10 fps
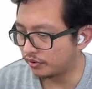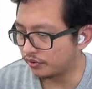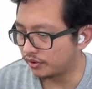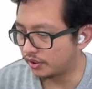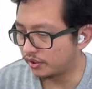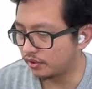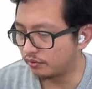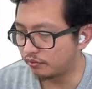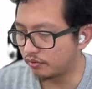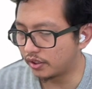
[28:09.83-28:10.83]
So we could
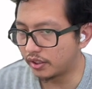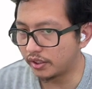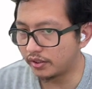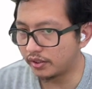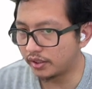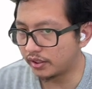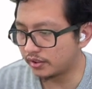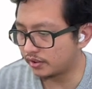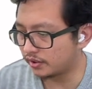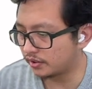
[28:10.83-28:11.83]
write
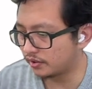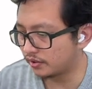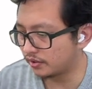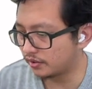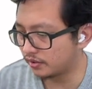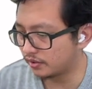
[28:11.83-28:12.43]
as